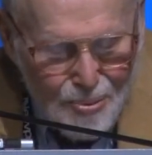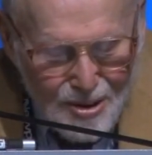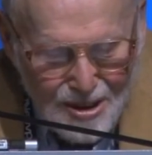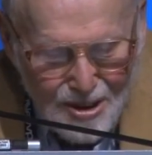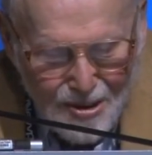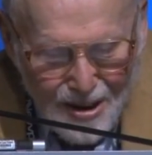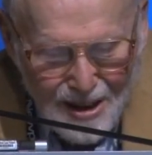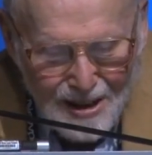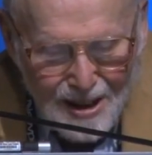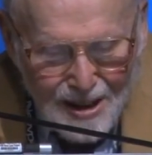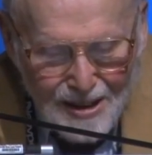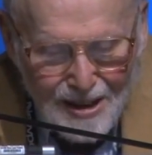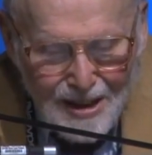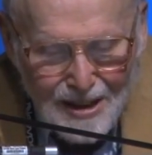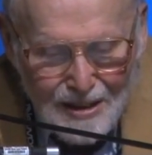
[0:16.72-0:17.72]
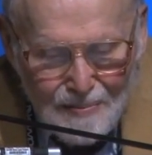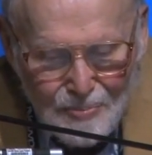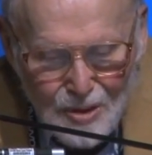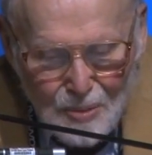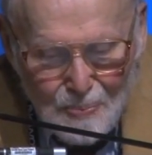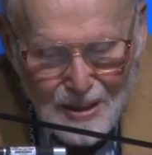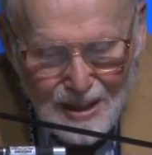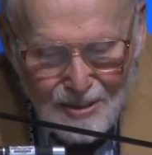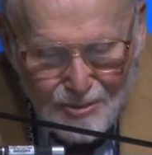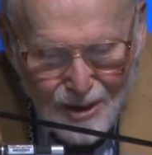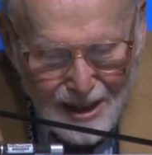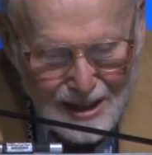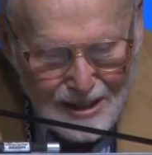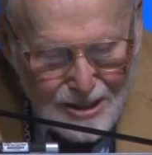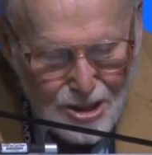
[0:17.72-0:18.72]
pretty great honor to be
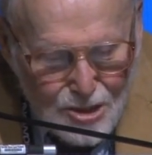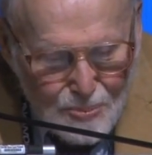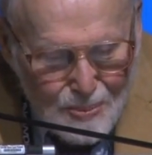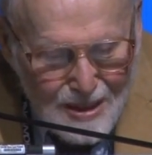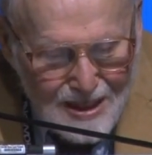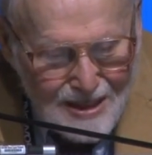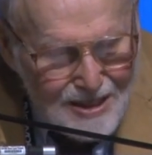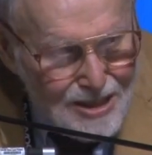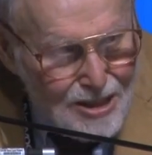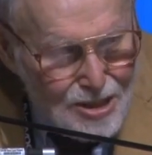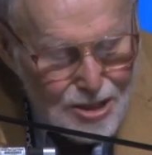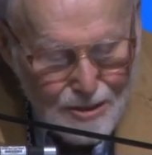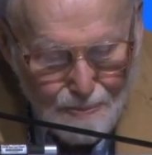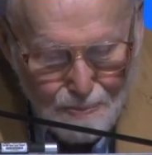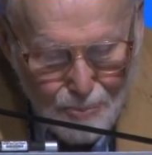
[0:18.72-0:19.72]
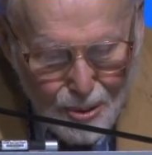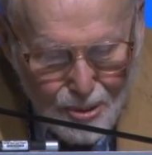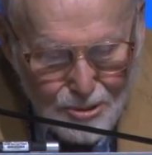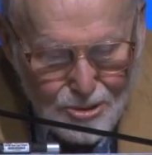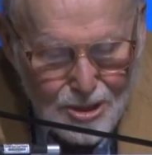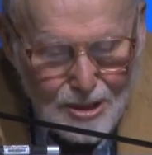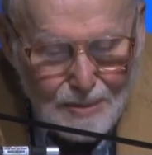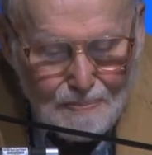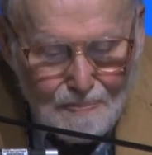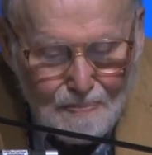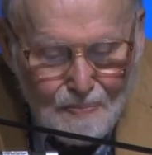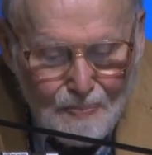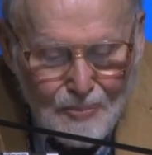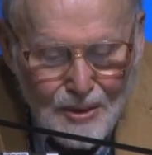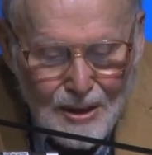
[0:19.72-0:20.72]
invited to speak at this
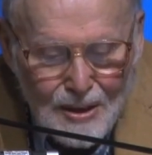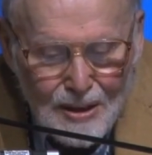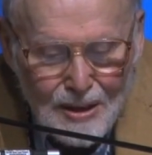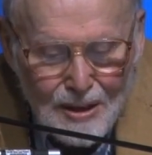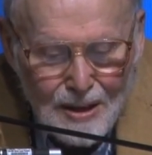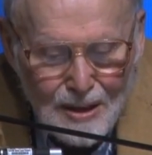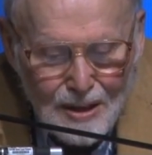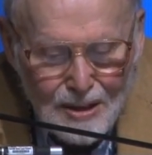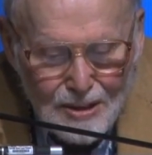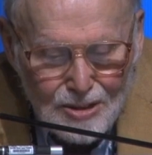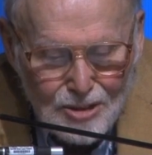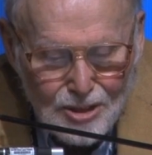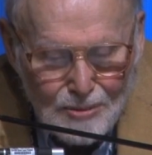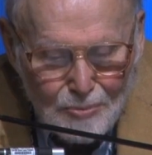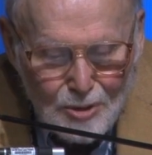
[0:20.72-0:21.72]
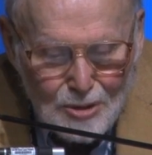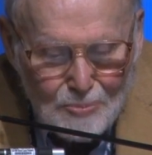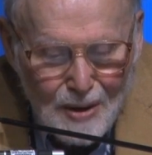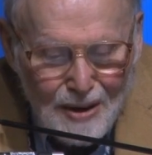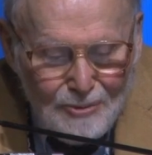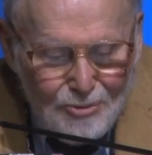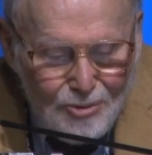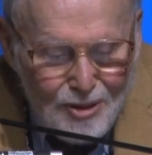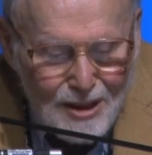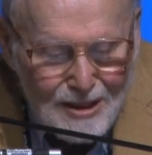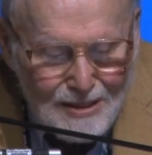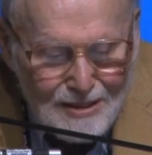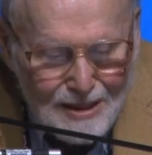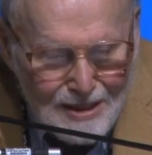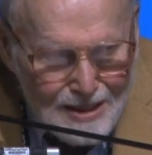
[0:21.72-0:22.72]
symposium. Jim was my
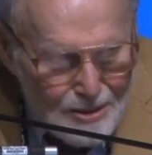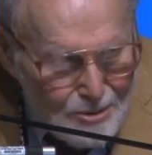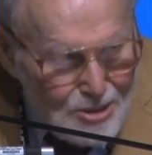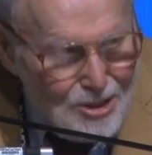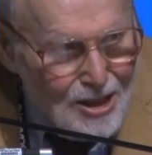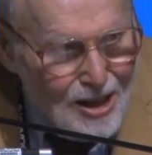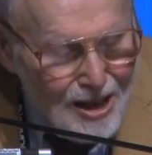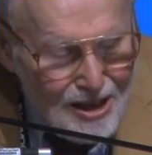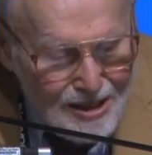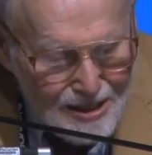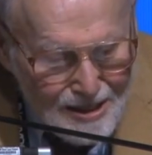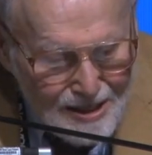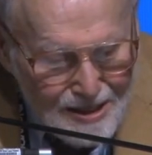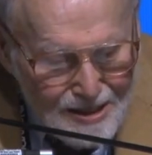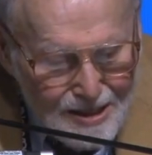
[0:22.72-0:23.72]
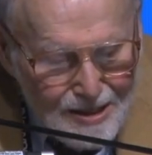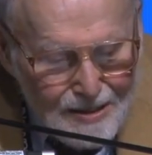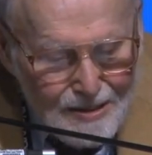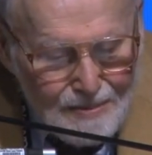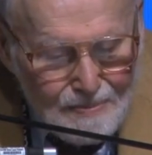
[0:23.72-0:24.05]
friend and he was a colleague.